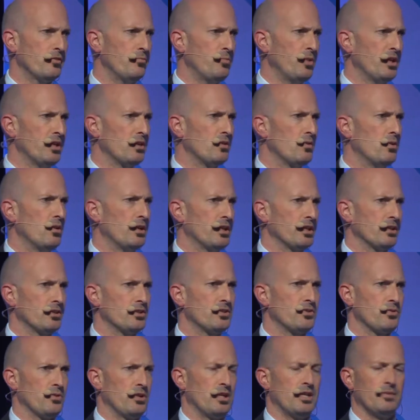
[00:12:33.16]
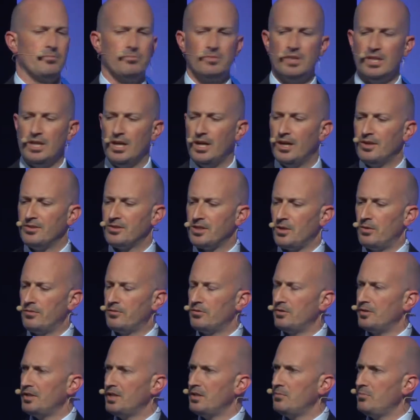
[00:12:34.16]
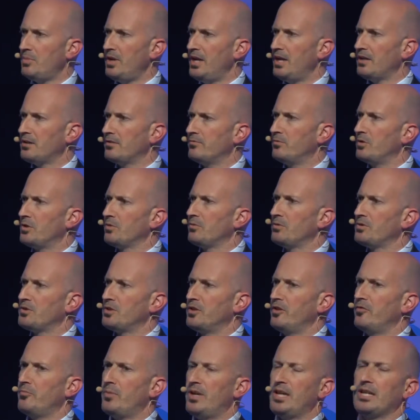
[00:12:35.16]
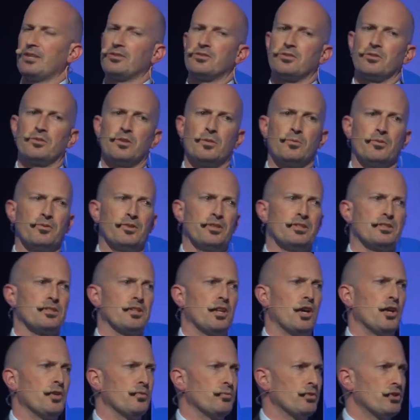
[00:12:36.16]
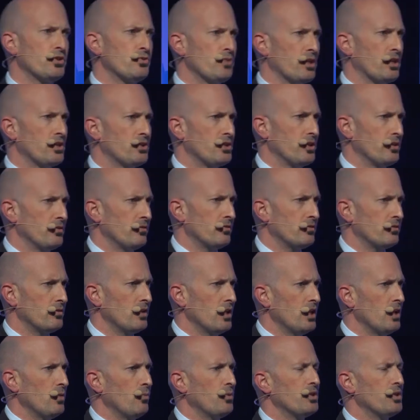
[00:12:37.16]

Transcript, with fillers: have been quite extreme. So we've got the impact of what the Reserve Bank's doing with its loan restrictions.